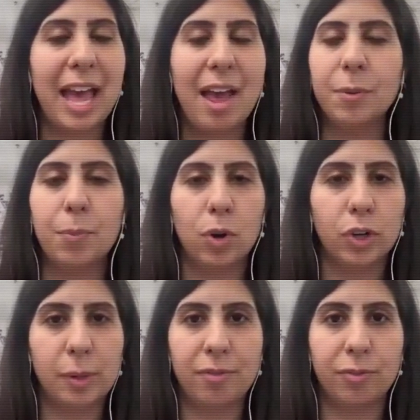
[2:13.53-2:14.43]
every
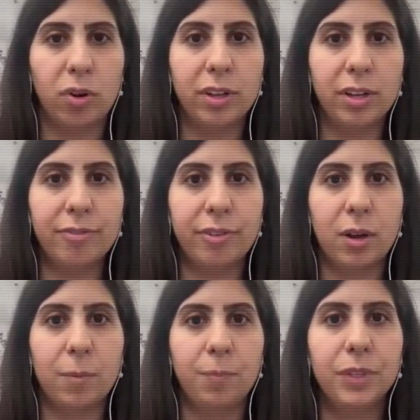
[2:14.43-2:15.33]
program in Florida,
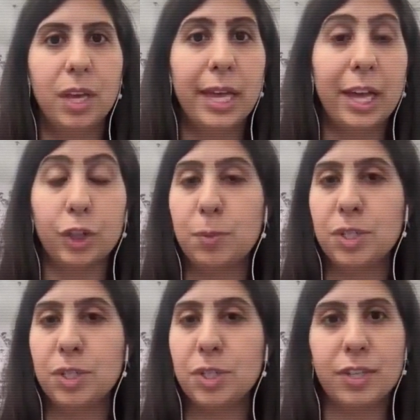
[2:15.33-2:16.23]
from health and human
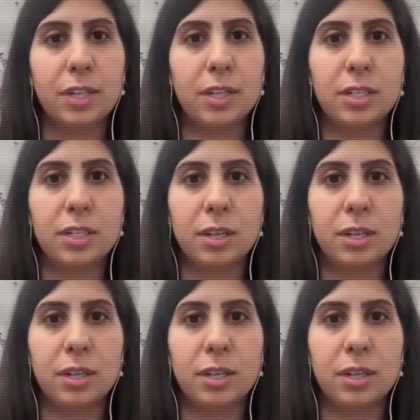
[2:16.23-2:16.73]
services